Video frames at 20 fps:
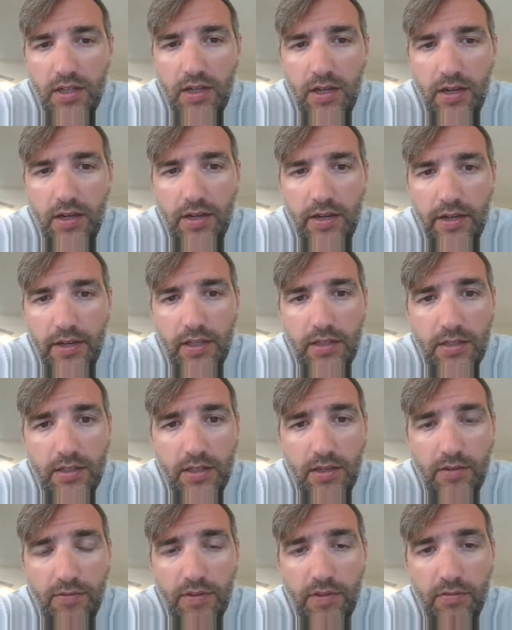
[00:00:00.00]
and
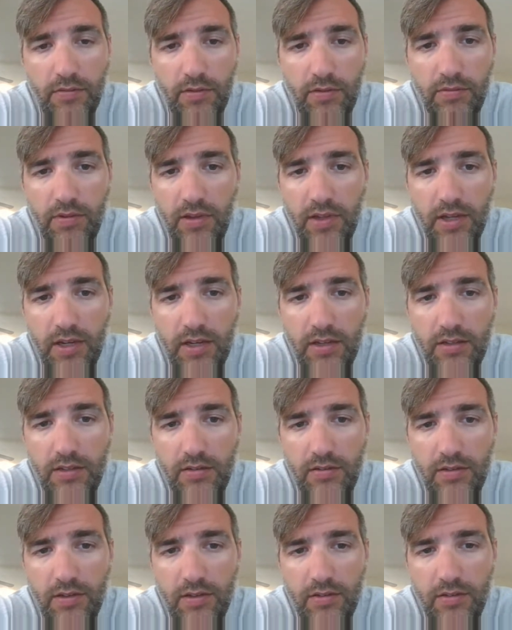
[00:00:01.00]
stuff that we're related
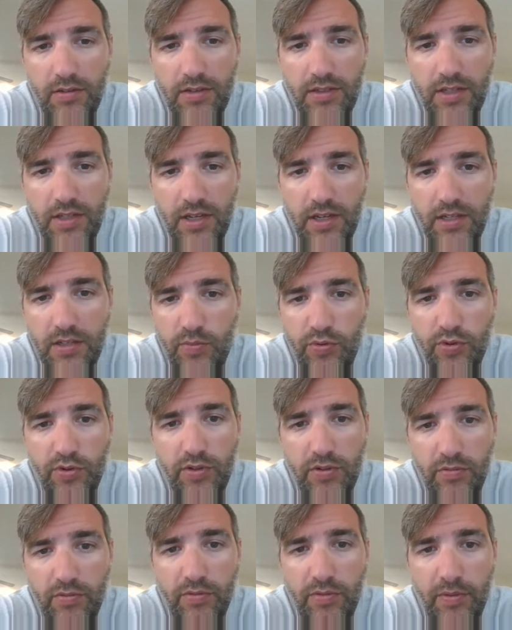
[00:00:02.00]
to in our science
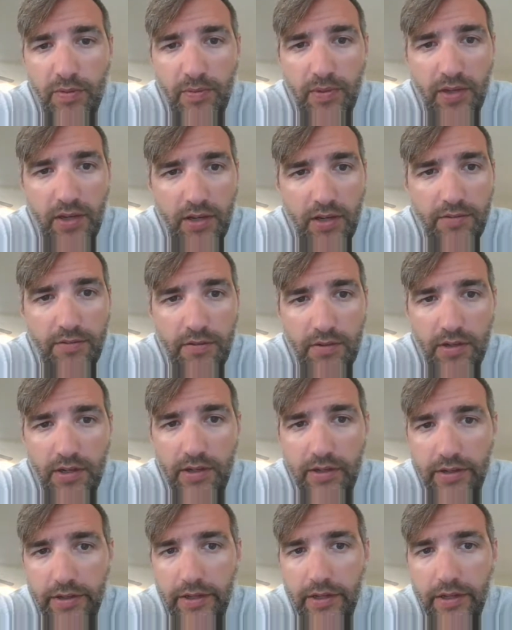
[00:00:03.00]
book that we've been
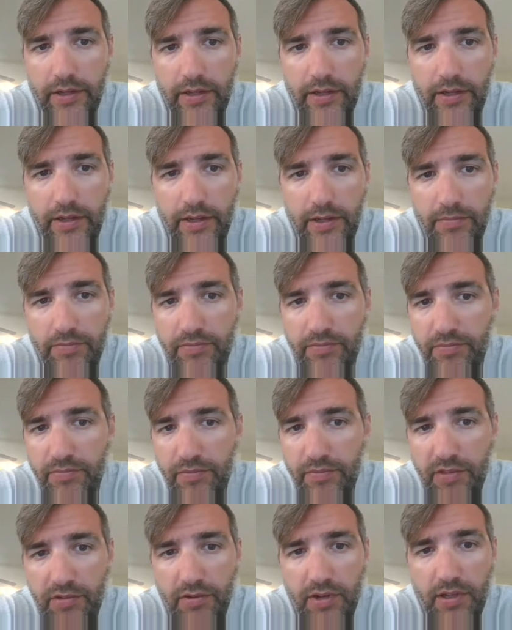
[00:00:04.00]
covering
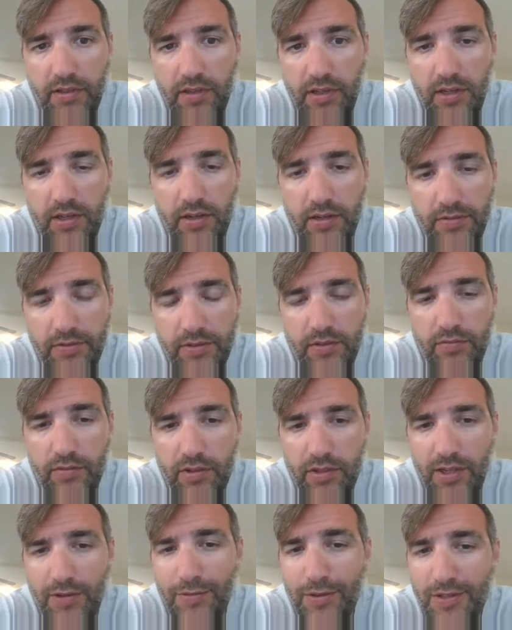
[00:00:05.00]
throughout the year. So
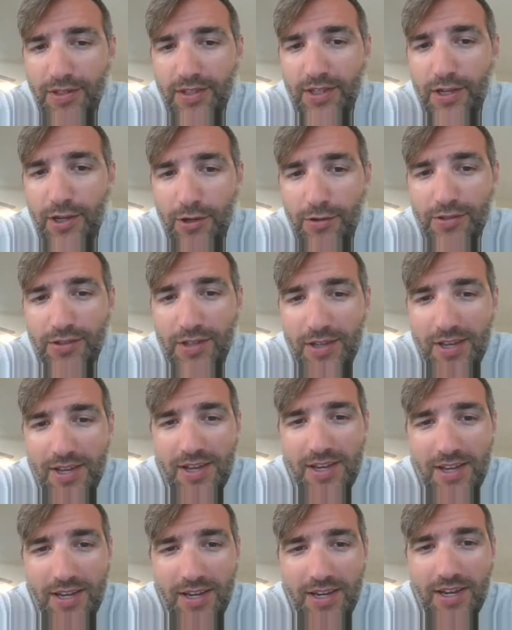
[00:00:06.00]
we're done with cells.
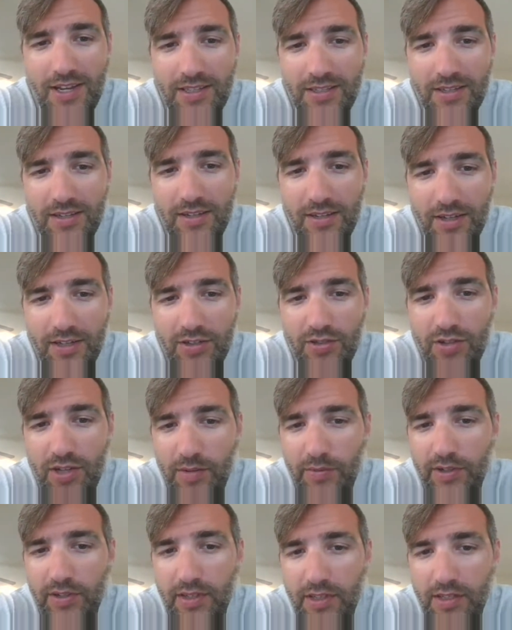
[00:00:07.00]
You guys did a nice
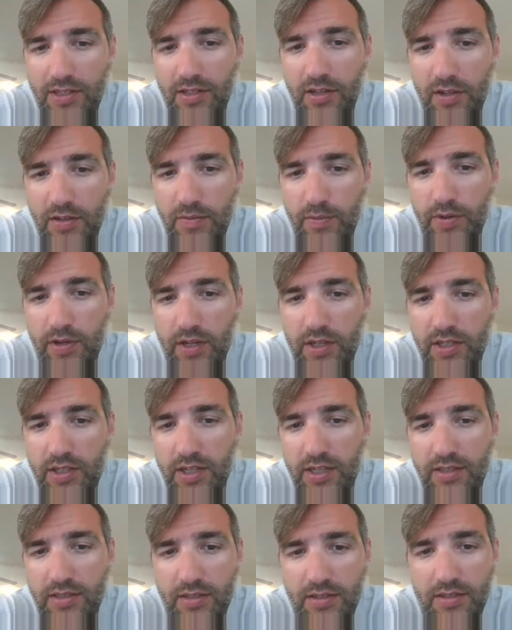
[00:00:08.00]
job on these cells
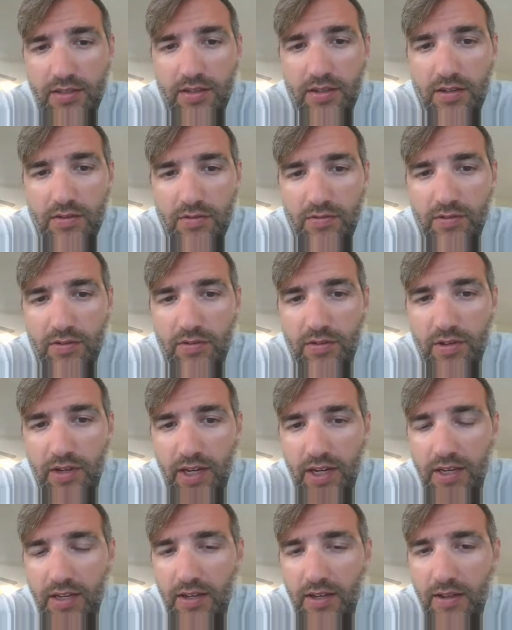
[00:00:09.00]
projects. The cells were
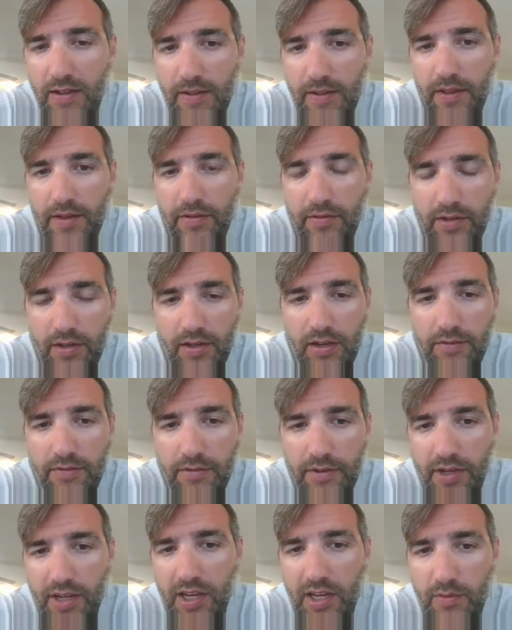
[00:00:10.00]
great. We
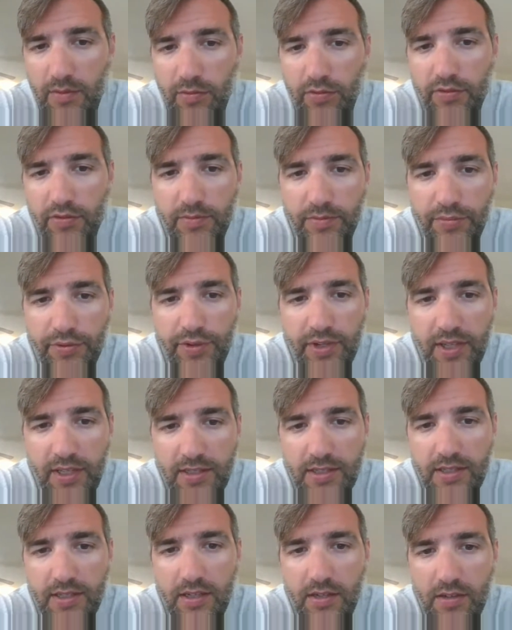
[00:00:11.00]
covered animal and
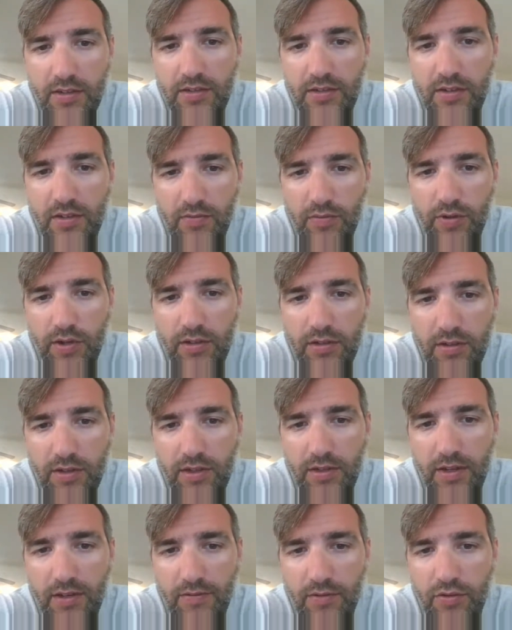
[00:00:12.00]
plant cells, and you worked
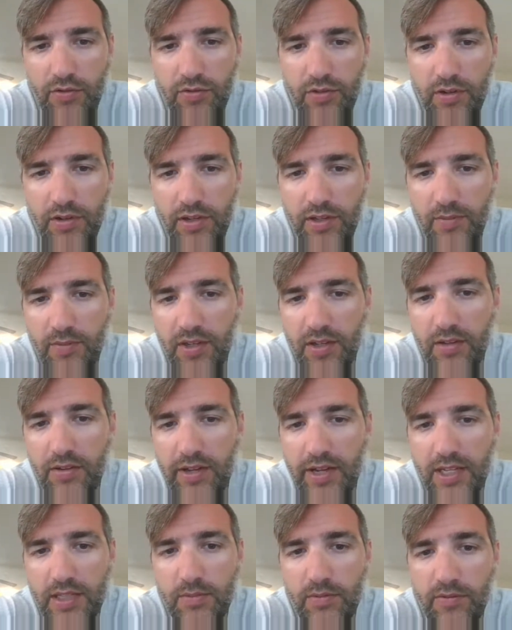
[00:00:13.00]
on even drawing them in
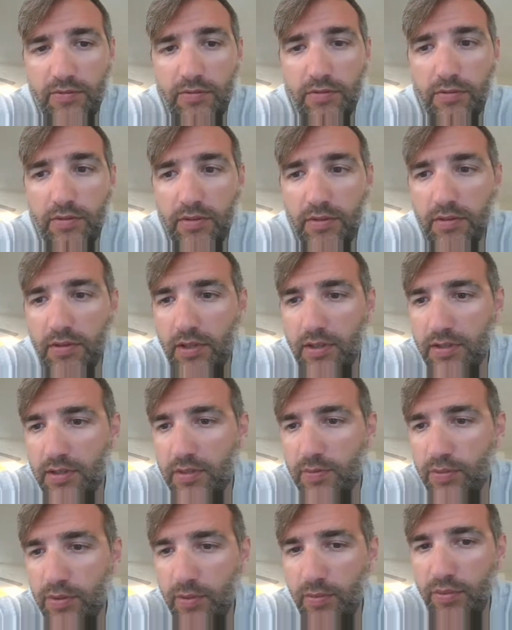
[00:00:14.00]
class before we were on
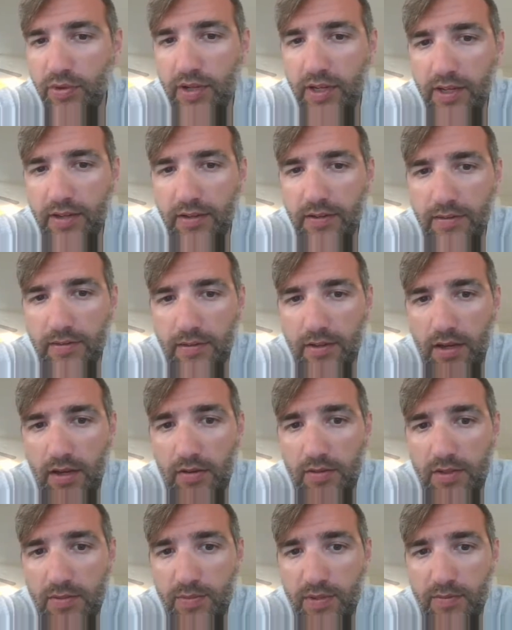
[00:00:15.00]
spring break. And
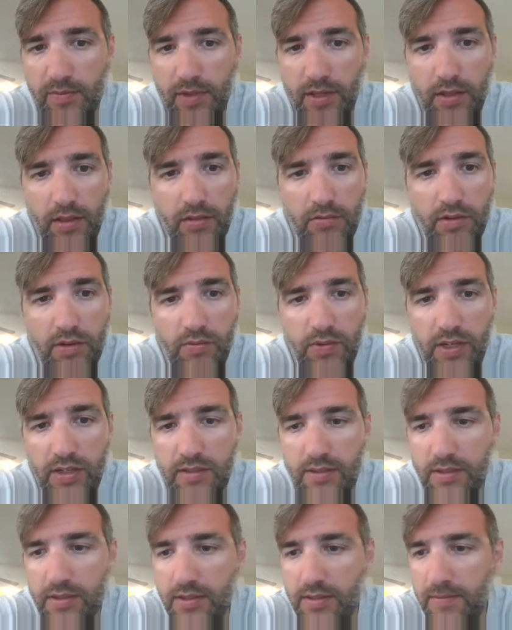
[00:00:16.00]
now it's been like 3
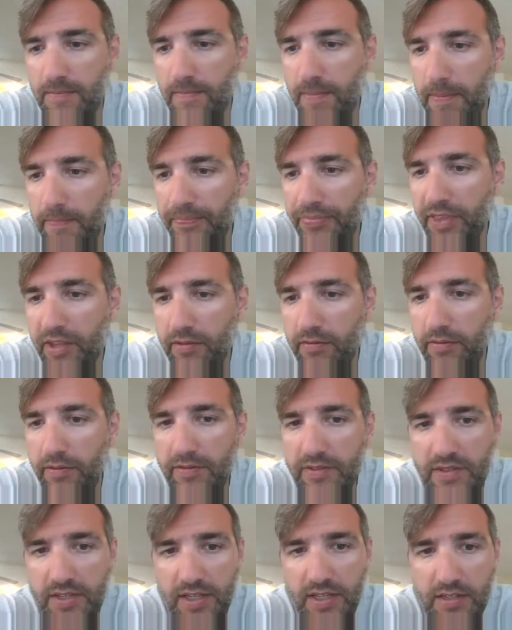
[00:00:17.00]
weeks since
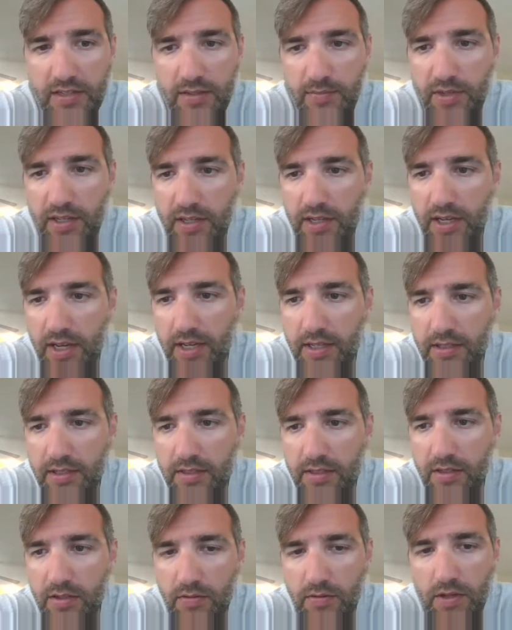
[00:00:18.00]
we've seen some of you
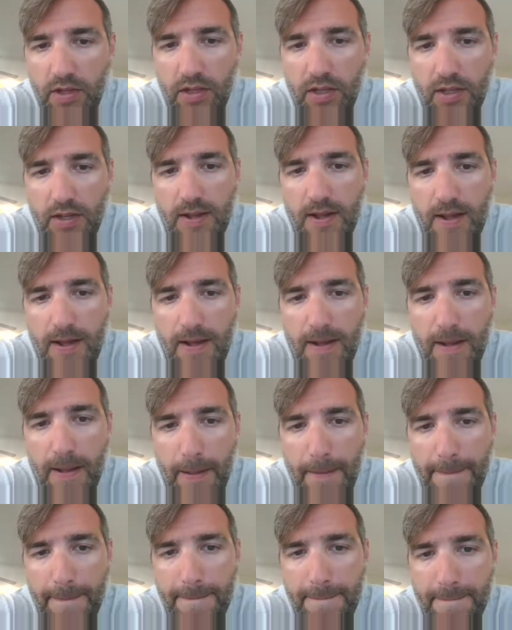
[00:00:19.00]
guys. So,
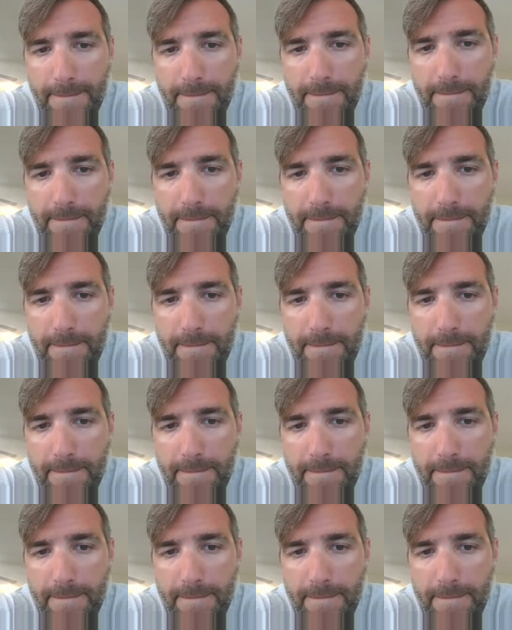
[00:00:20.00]
and